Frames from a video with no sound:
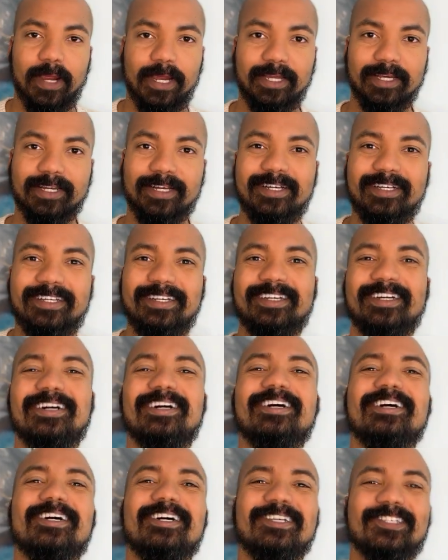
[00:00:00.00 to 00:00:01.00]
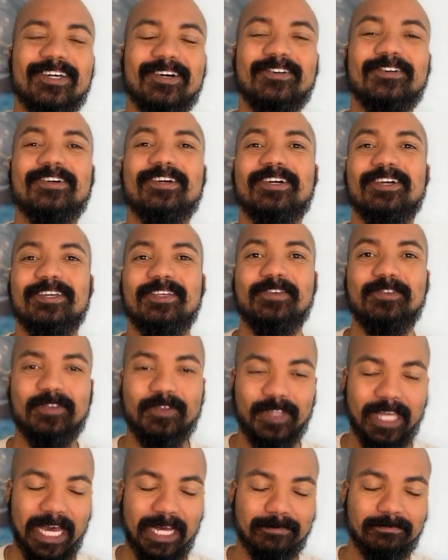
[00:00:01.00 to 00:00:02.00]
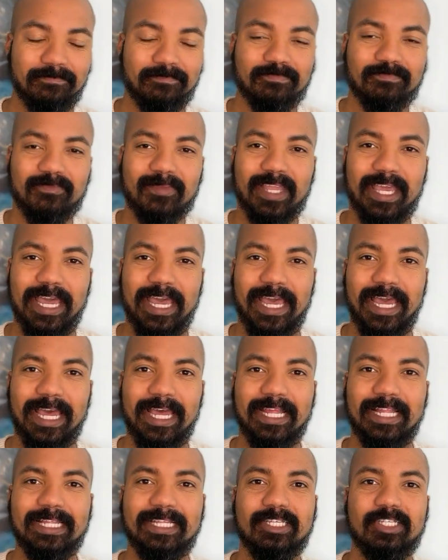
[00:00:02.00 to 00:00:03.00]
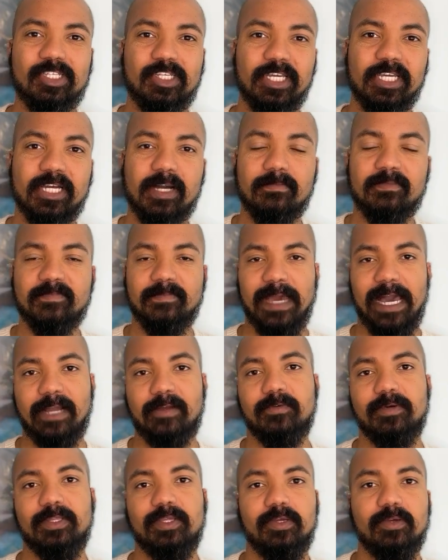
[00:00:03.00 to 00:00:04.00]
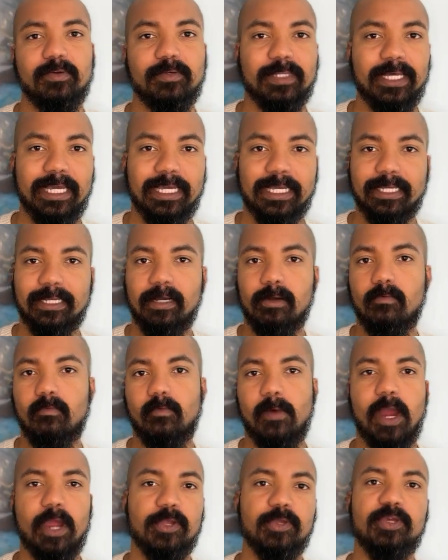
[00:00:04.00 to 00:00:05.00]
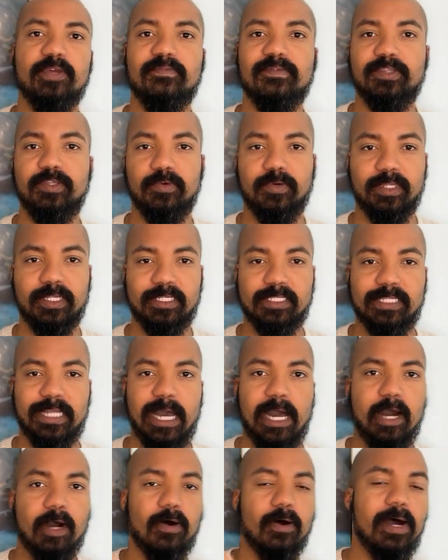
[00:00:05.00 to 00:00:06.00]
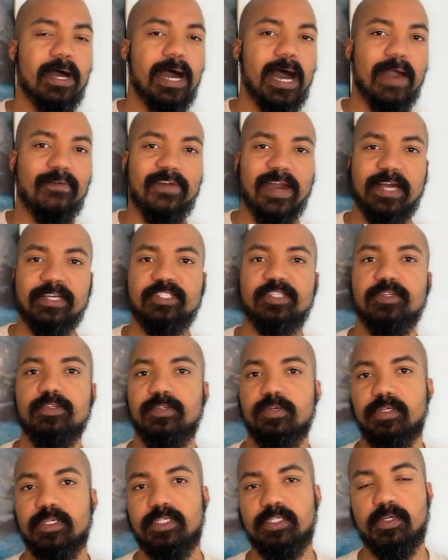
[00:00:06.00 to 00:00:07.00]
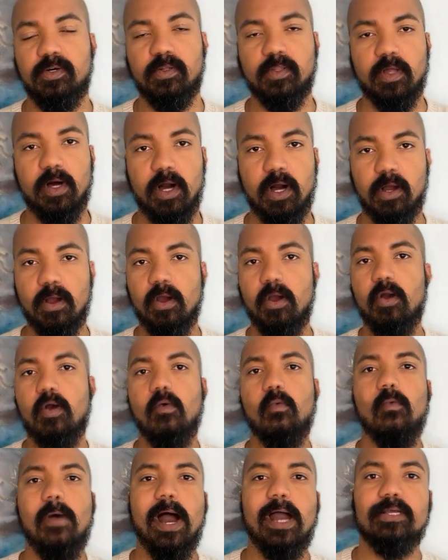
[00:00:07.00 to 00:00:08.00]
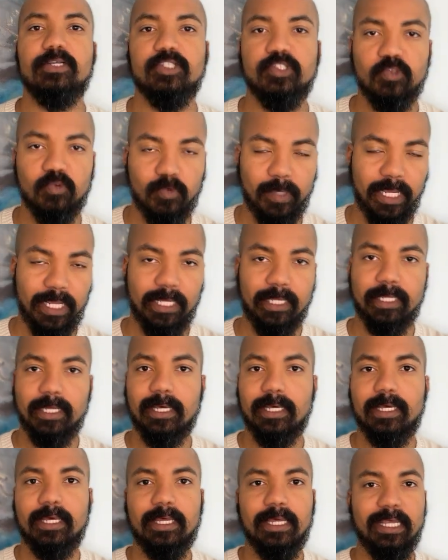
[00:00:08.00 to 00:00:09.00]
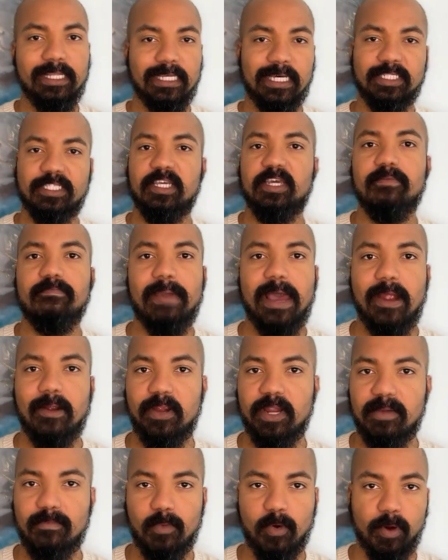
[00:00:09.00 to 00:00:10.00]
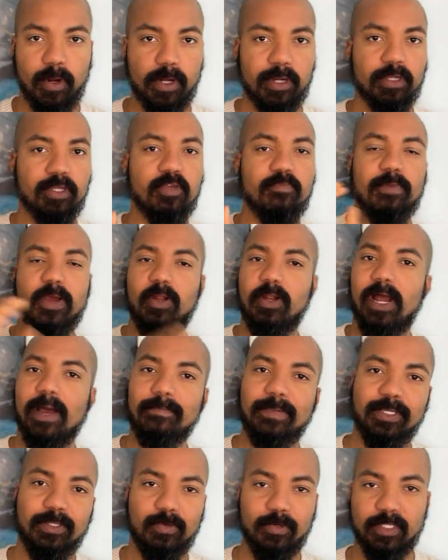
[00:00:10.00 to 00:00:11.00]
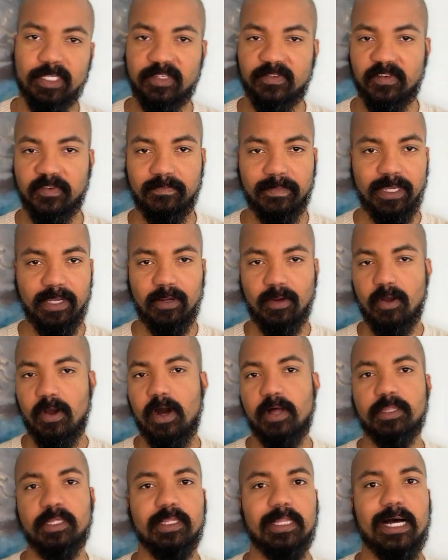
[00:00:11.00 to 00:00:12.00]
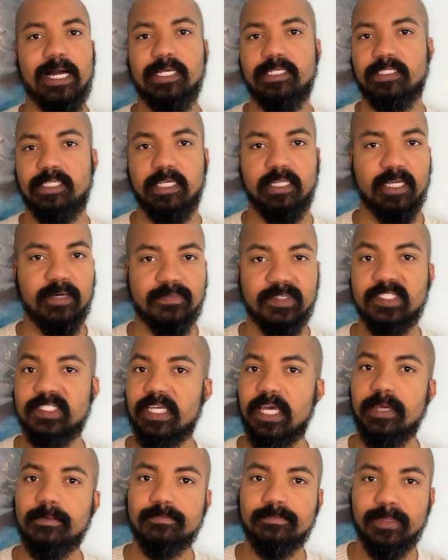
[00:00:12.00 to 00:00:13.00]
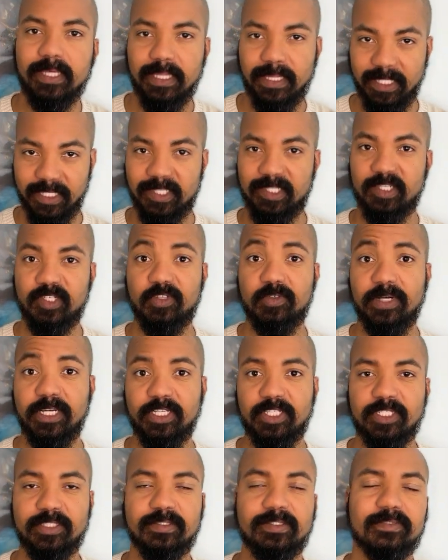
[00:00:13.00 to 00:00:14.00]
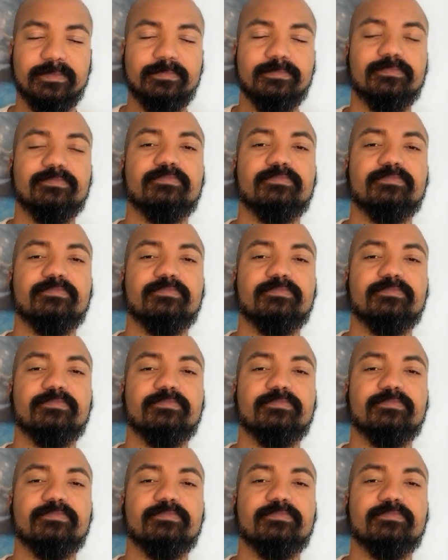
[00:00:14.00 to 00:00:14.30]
right? So you do that and she comes back with you like, why are you even doing this now? I've asked you to do this so long. Why did you wait? It doesn't even matter anymore. You better not be doing this for me, or all the lines they love to say in these situations.